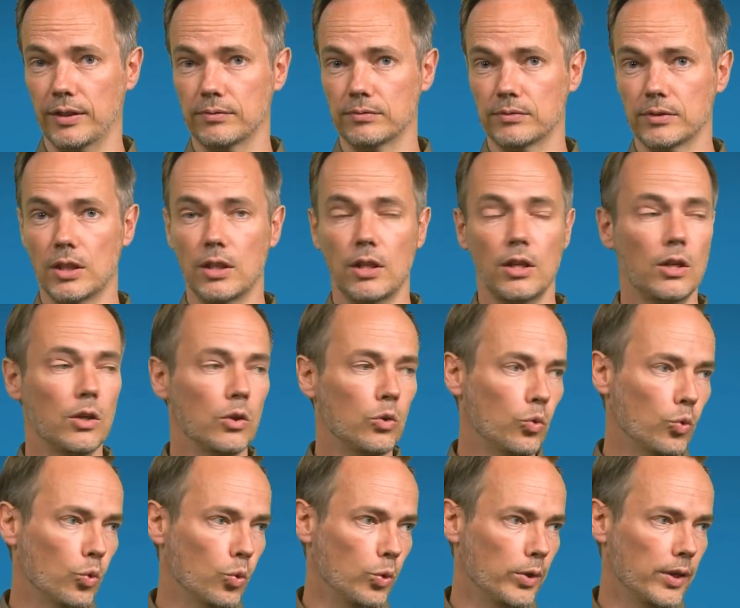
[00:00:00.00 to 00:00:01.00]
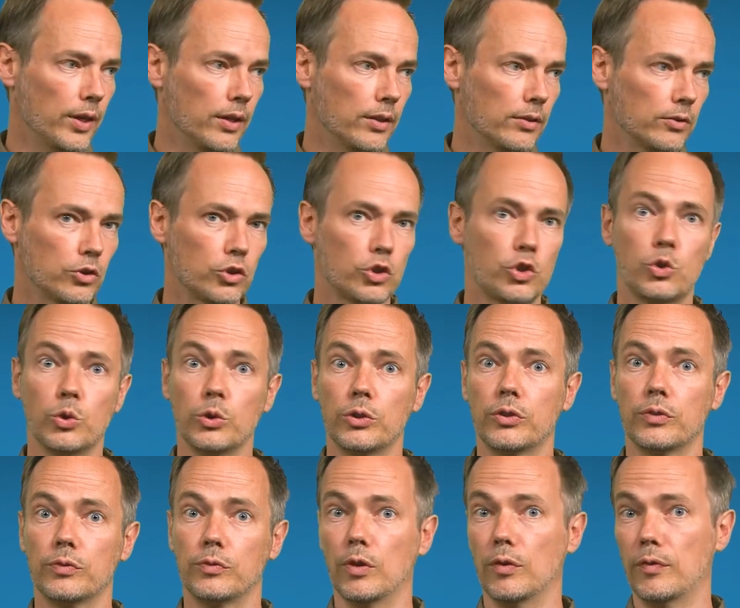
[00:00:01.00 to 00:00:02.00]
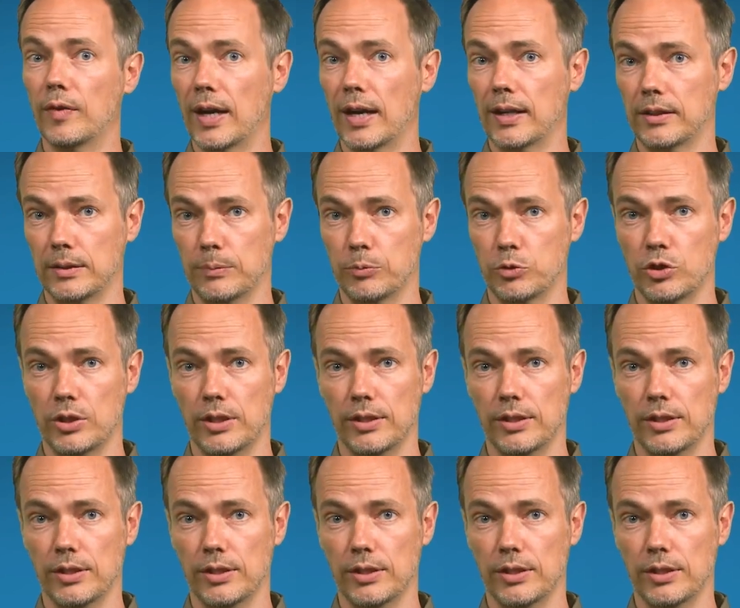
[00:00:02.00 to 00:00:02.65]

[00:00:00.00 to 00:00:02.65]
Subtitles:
or protection against bicycle thefts.